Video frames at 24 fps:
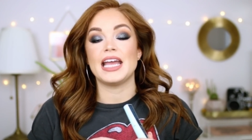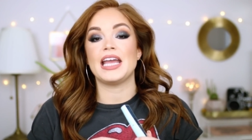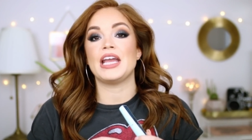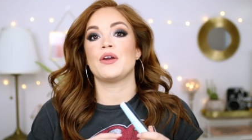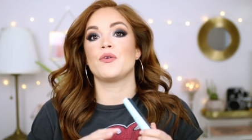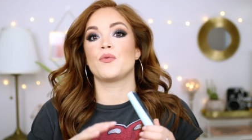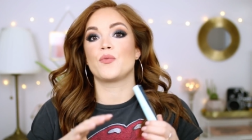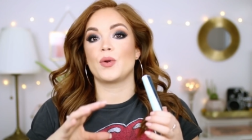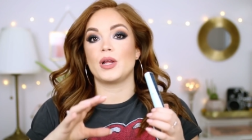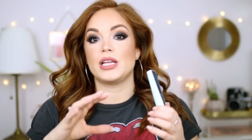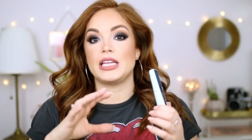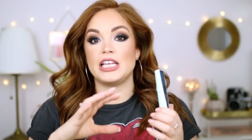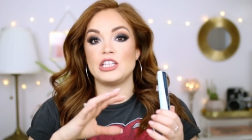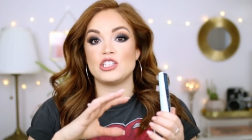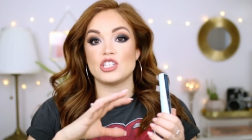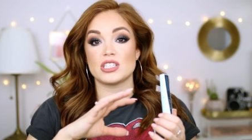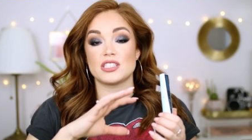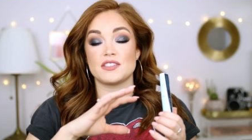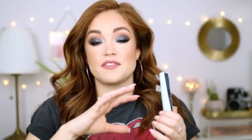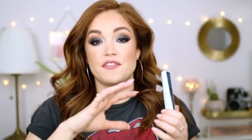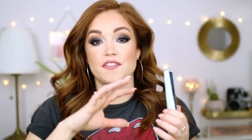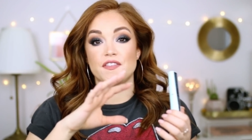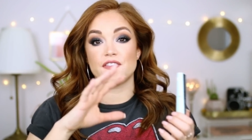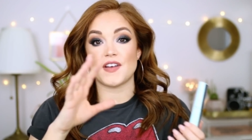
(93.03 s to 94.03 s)
It really
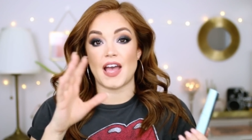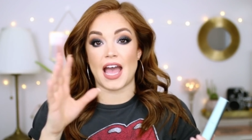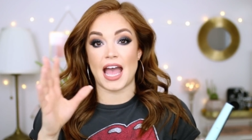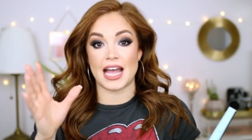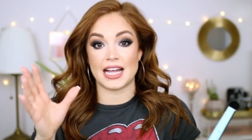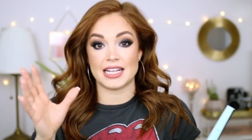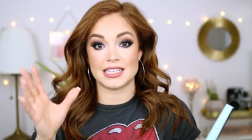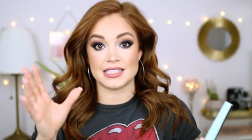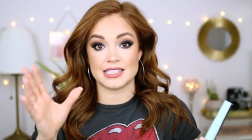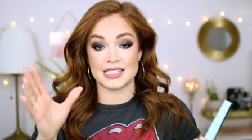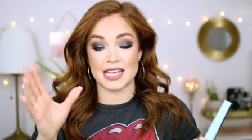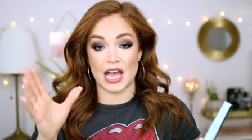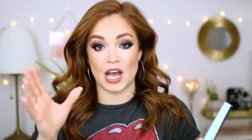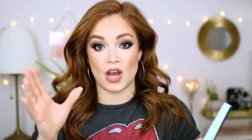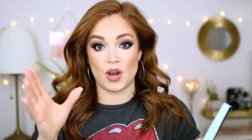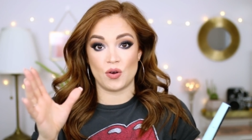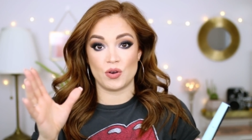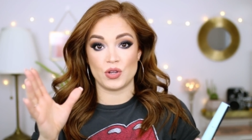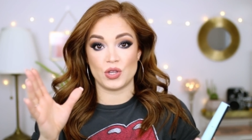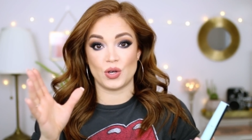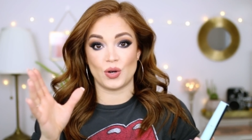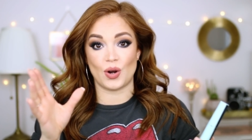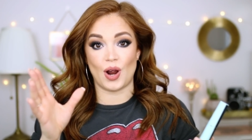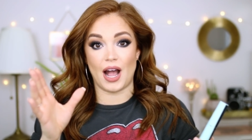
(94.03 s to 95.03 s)
just fans
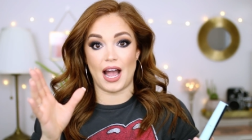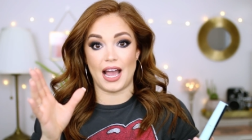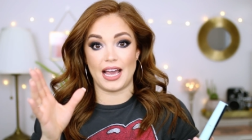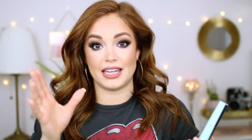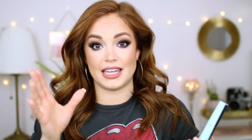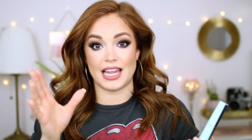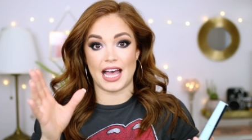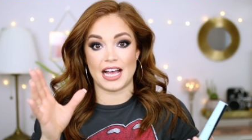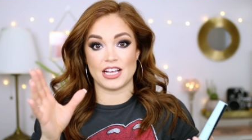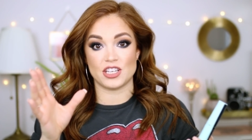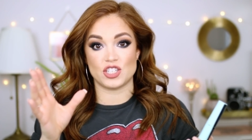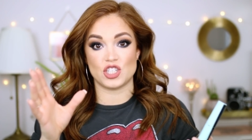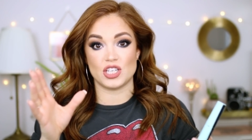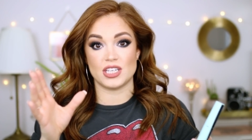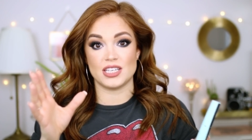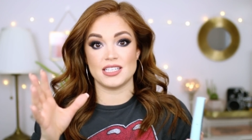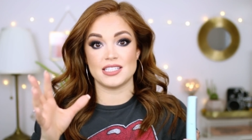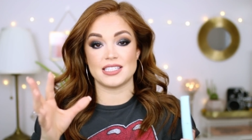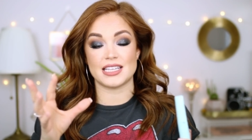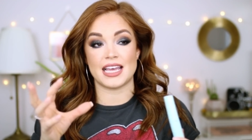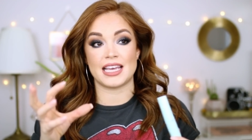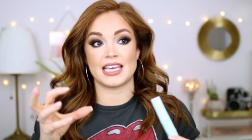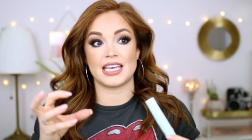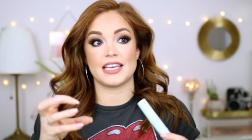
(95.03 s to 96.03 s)
out your
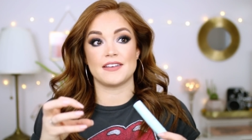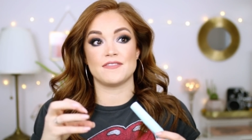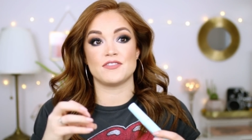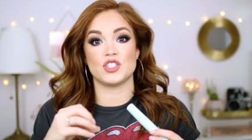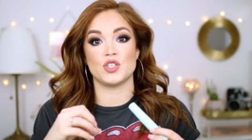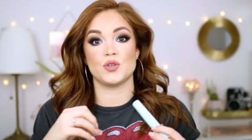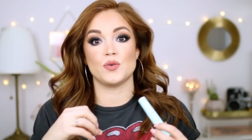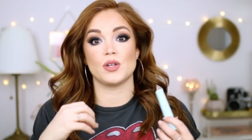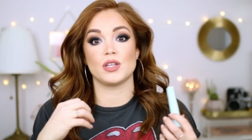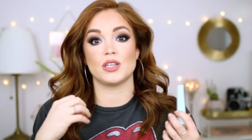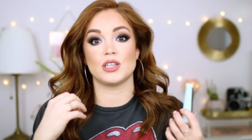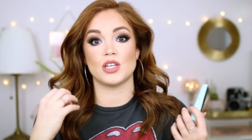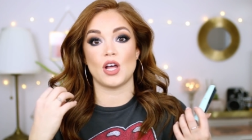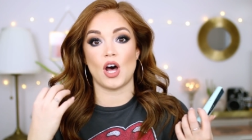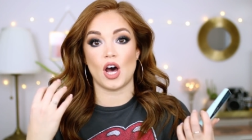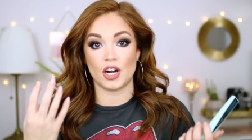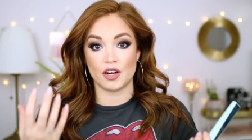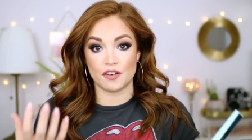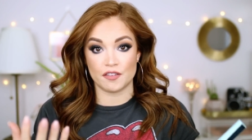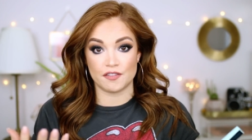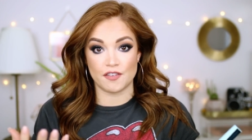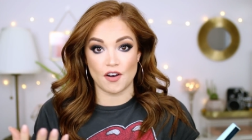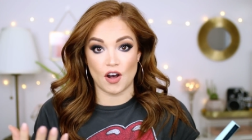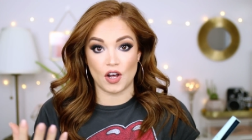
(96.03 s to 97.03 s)
eyelashes and gives you a
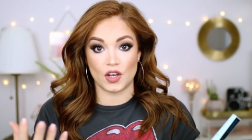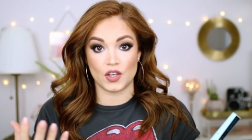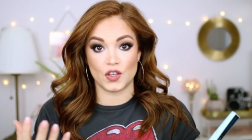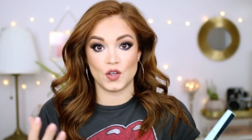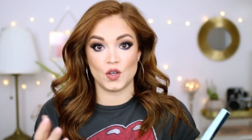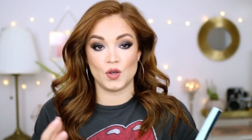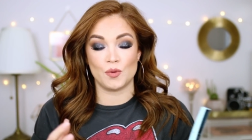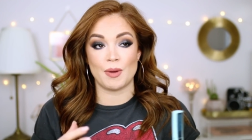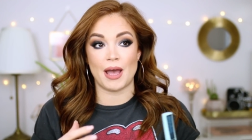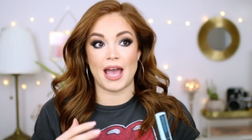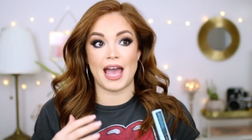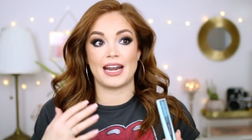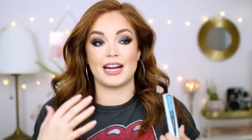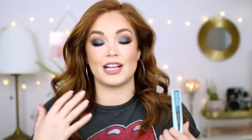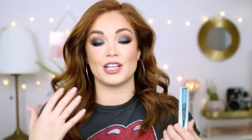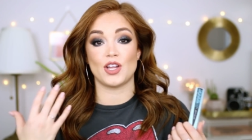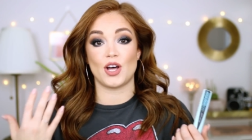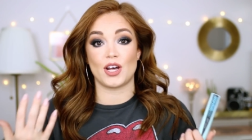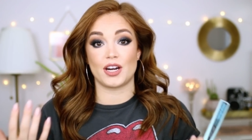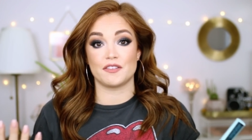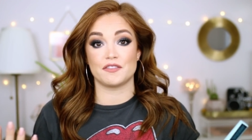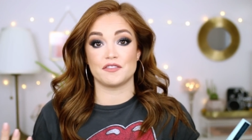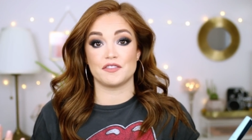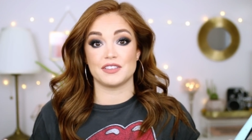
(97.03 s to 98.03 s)
lot of volume and a
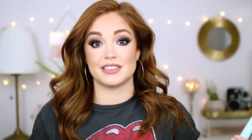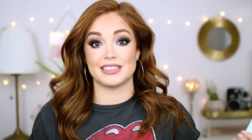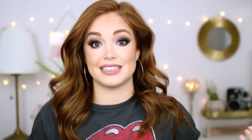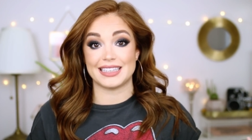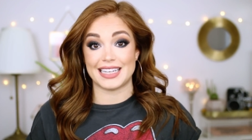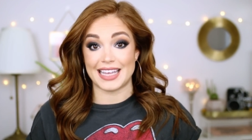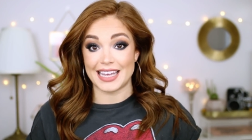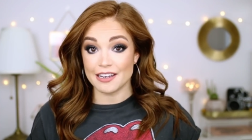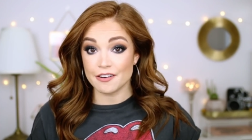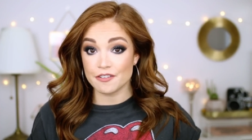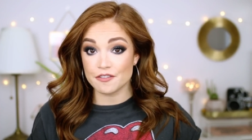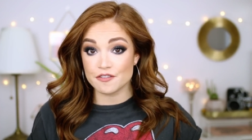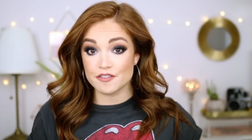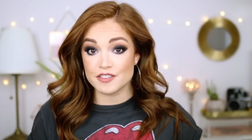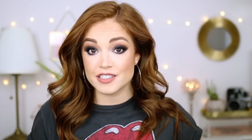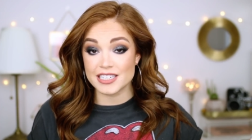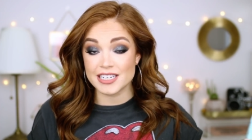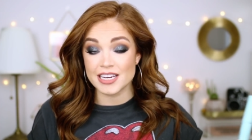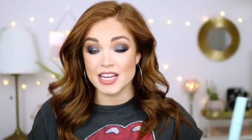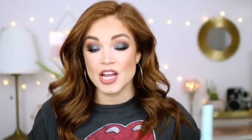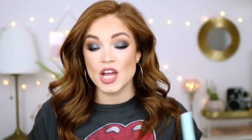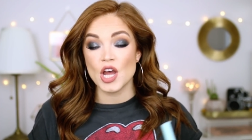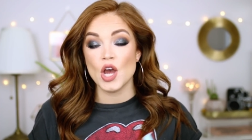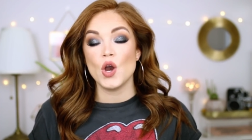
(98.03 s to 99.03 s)
lot of
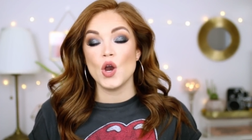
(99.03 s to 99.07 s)
lift